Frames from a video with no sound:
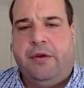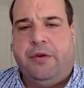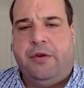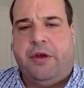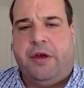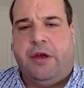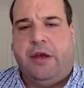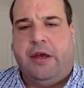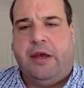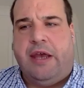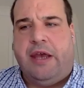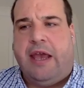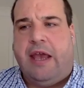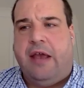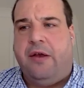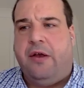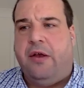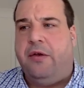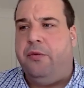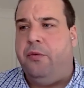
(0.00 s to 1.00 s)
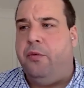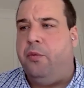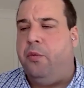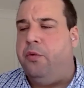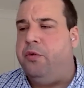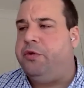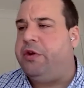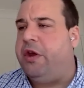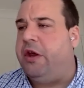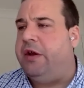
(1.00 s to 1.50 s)
That
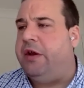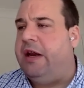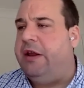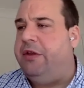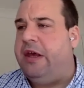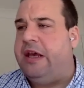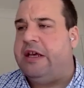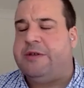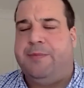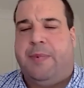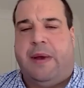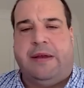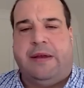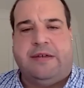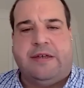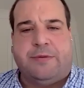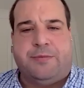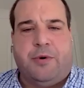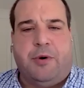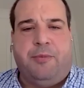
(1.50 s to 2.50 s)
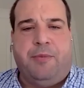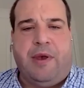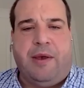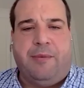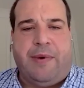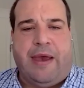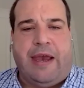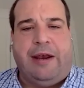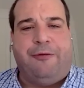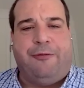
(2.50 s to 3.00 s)
suddenly the expenses weren't
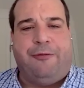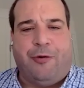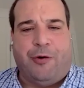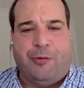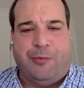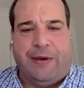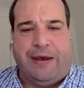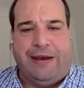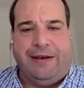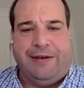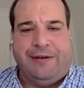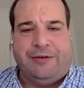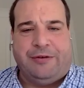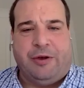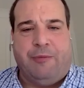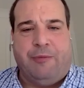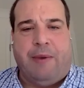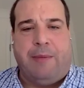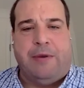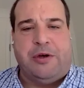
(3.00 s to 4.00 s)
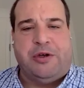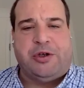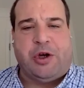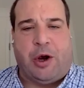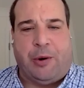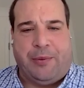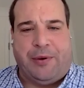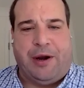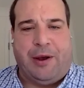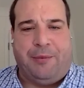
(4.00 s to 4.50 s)
being paid for me. So it made me
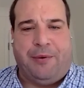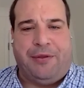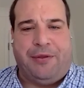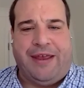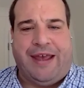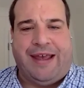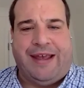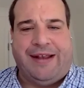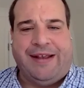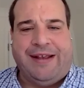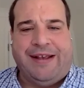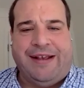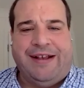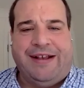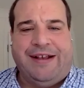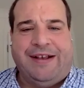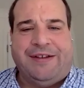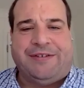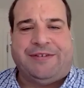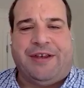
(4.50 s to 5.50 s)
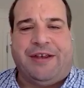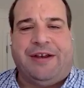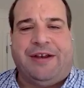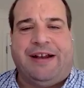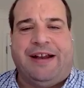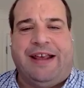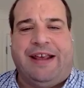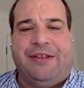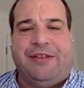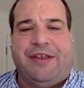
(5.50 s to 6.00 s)
sharpen up on that. Yeah.
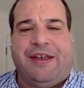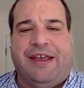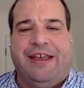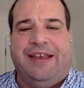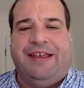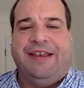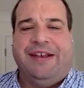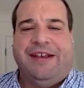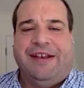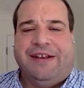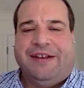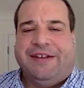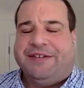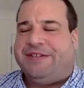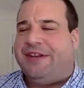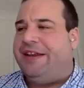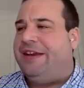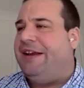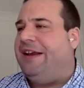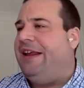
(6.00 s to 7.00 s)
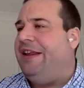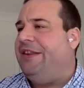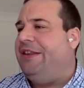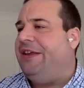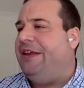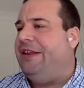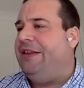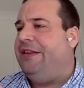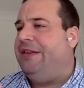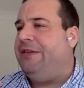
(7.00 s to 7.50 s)
Suddenly
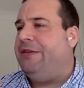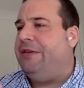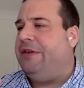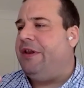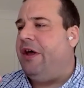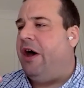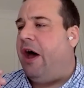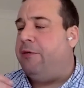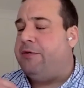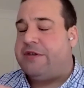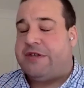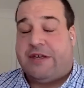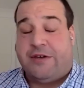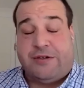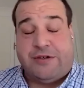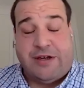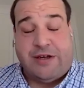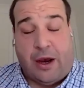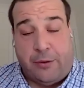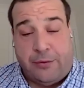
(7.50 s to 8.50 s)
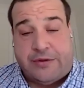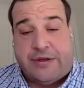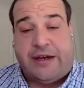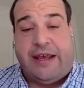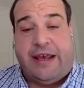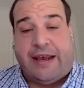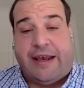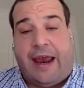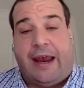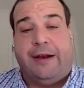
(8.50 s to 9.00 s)
that I was
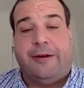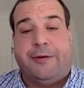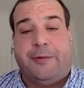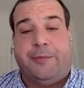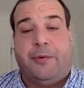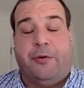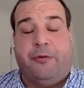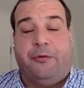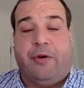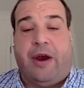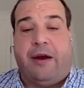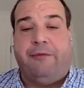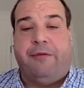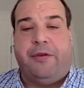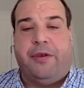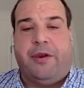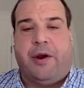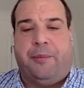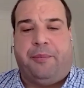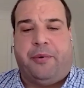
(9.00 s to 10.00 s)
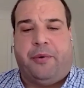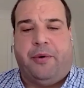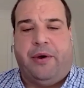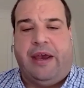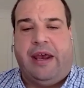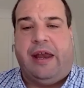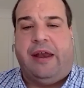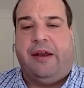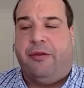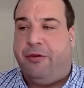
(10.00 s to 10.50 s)
totally accountable for everything I brought
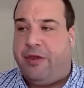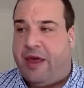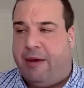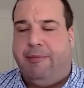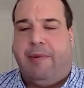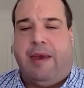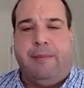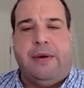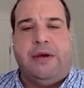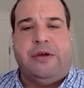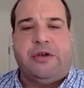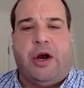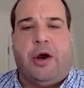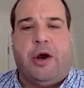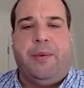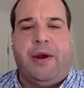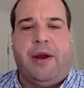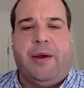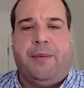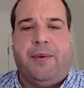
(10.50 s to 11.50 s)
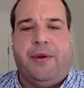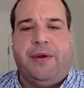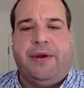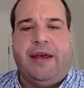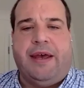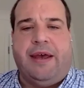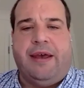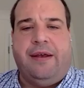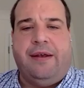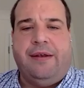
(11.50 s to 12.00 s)
in. That made me sharpen up on
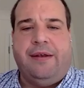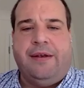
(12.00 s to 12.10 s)
that.